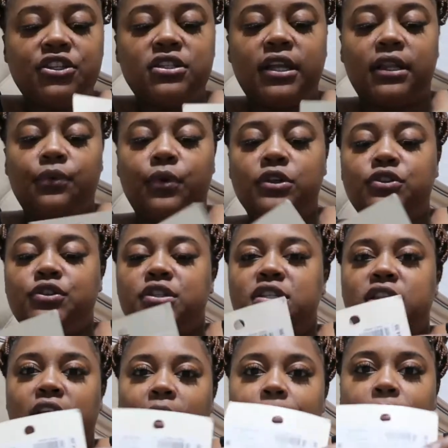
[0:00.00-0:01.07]
just like the ones you
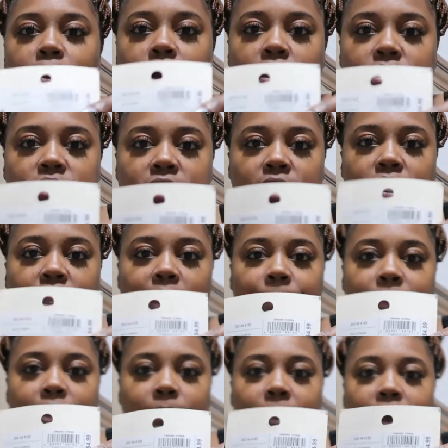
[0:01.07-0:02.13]
just clamp on. The clamp
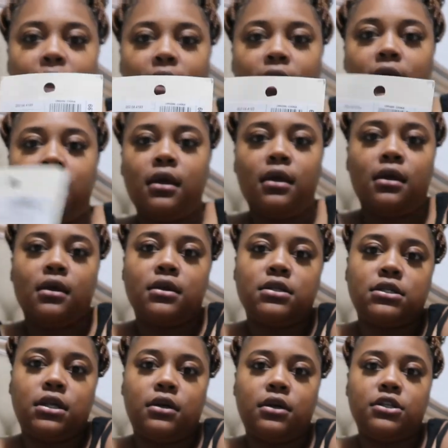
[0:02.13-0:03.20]
in the back.
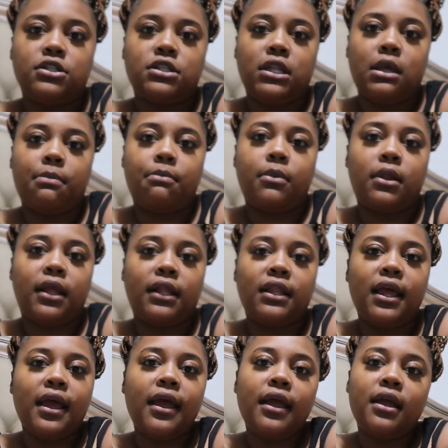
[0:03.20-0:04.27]
So I just clamp them on like
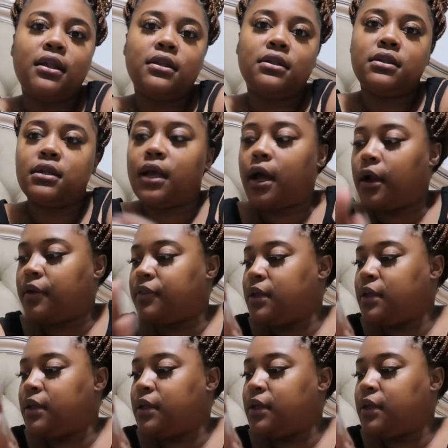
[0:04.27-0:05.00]
that. Got her